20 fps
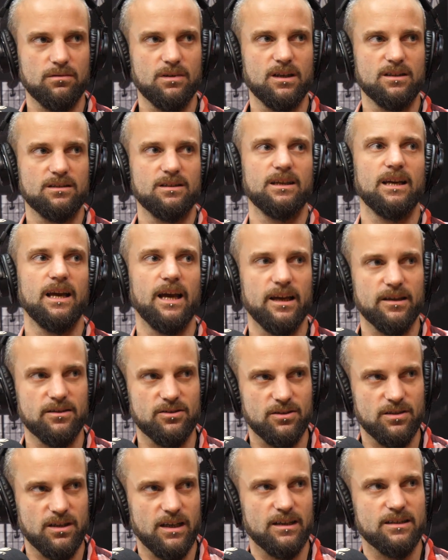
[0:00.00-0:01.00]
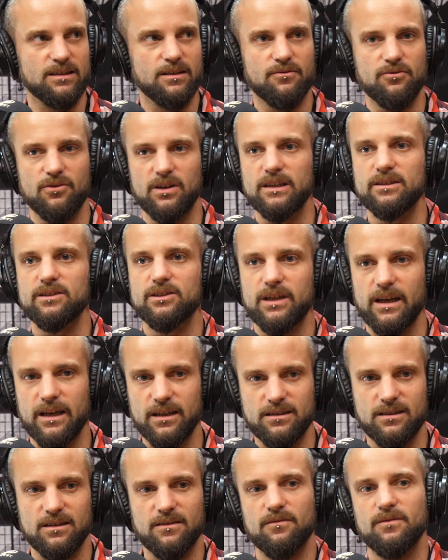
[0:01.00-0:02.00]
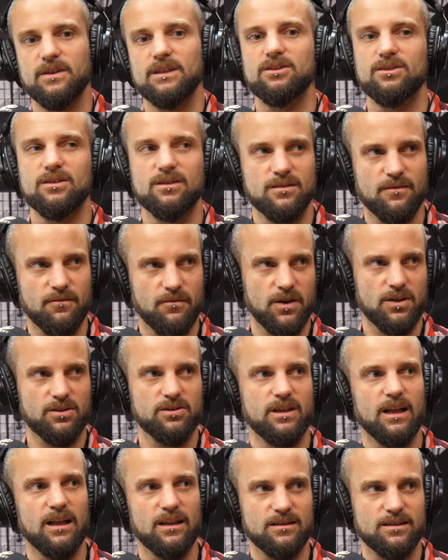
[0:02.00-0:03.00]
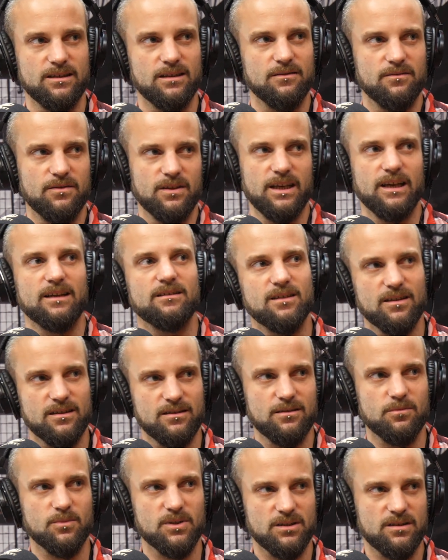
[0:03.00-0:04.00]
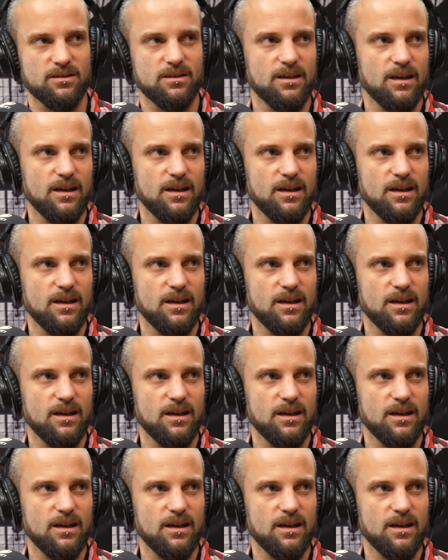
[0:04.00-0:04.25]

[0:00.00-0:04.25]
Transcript: cutting edge and differentiating features and functionality for the end customers.